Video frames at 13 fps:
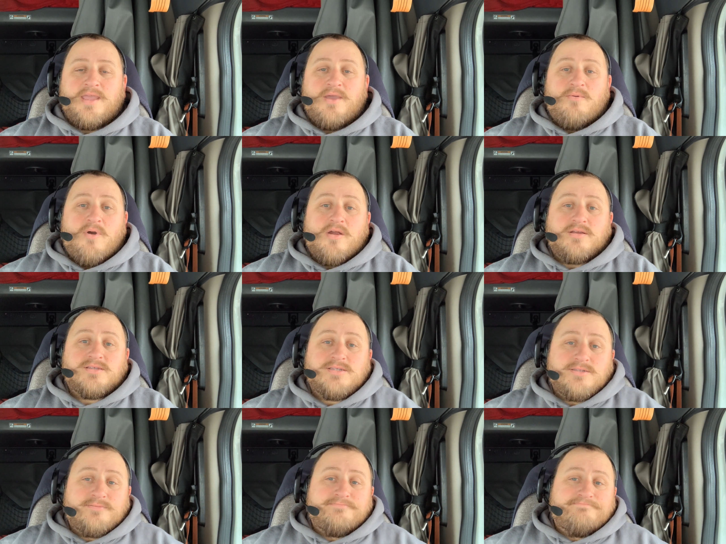it
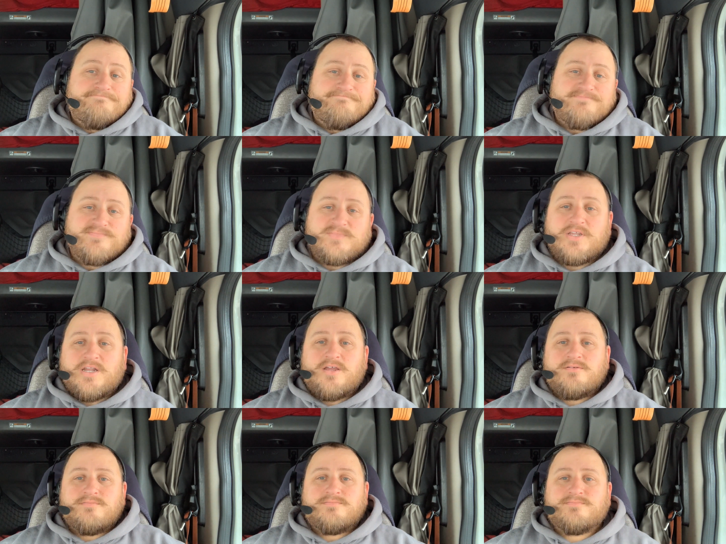works. You
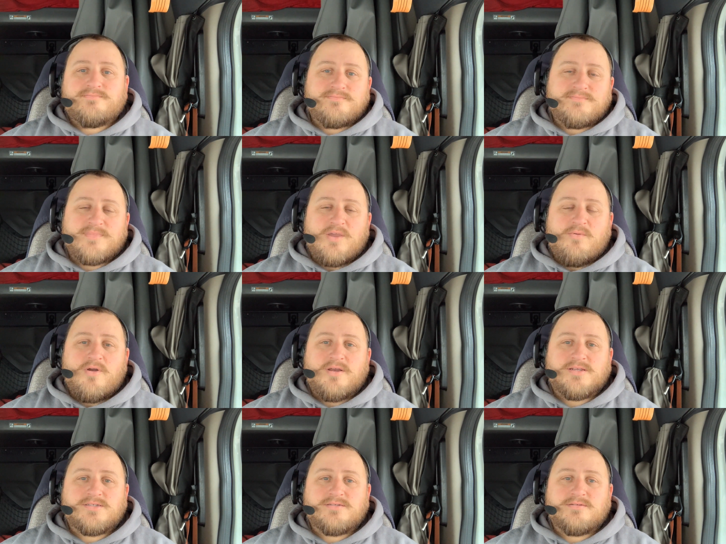know, it
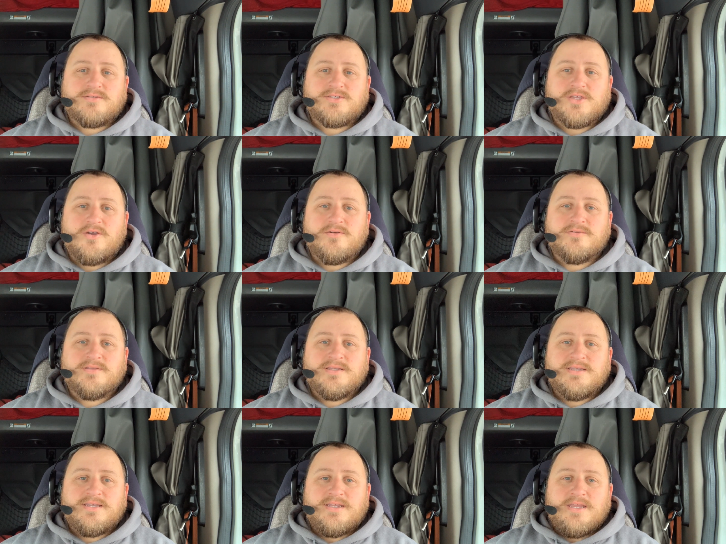works. So
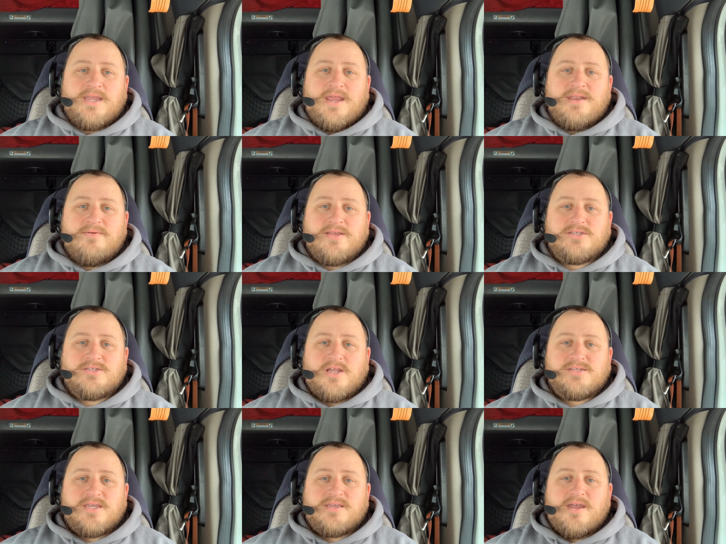anyways,
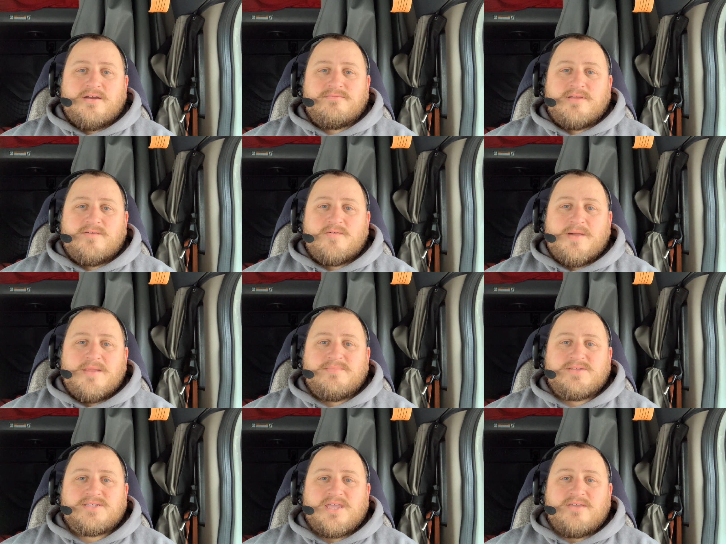y'all take care. Everybody
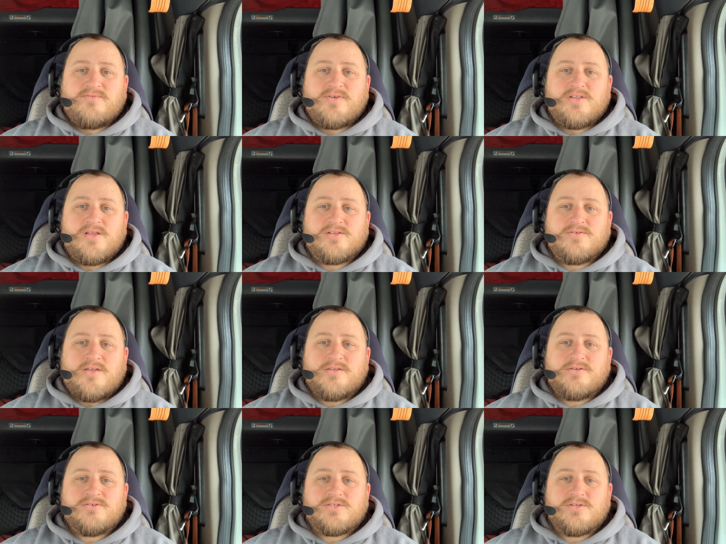be safe. Good luck to all
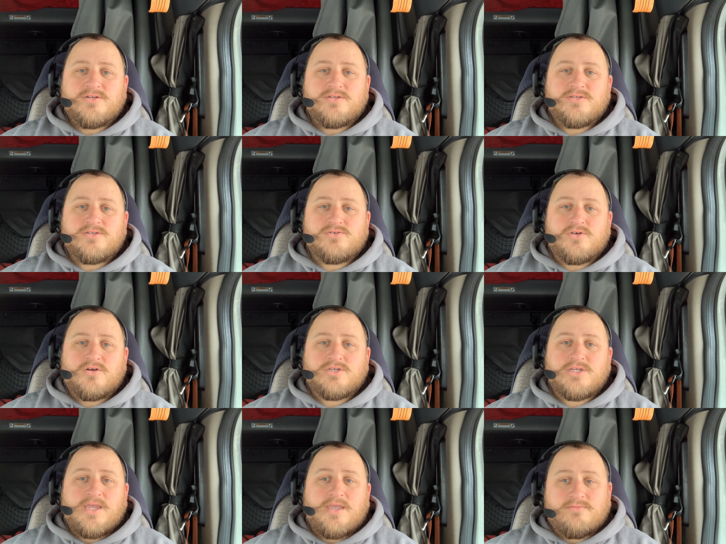the new students.
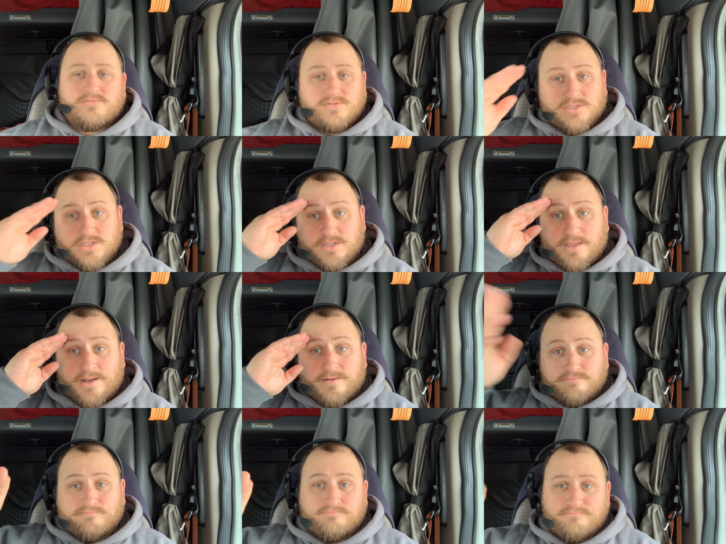Trucker Chad, we'll see you later.